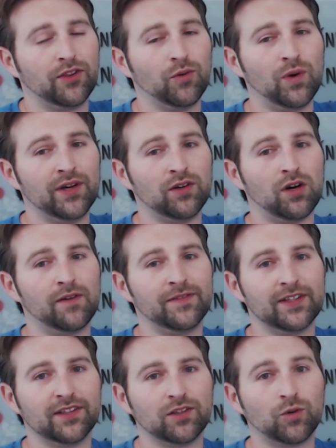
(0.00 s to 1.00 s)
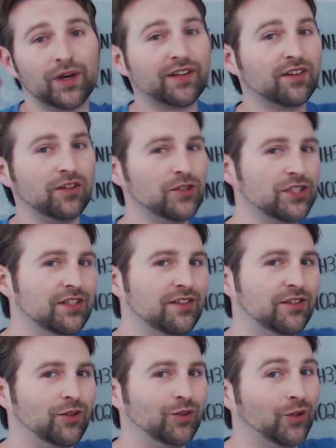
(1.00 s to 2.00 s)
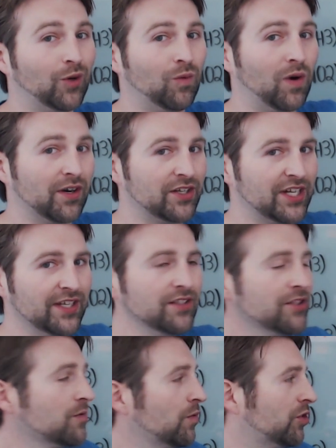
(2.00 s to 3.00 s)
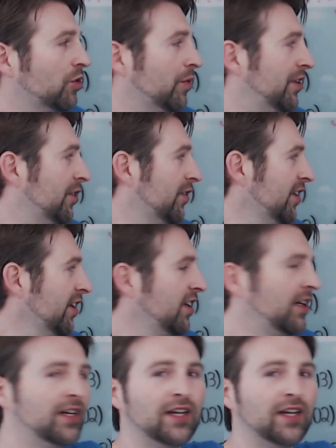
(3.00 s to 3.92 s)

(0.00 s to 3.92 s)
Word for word: The one obvious quick solution is due to a water change, which will reduce it.